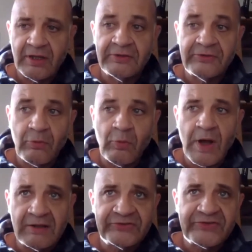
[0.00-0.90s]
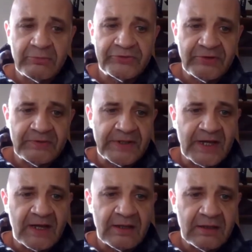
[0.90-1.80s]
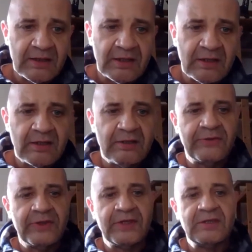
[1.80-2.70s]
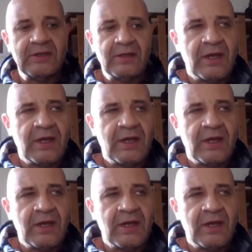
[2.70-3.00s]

And whilst I was doing that, the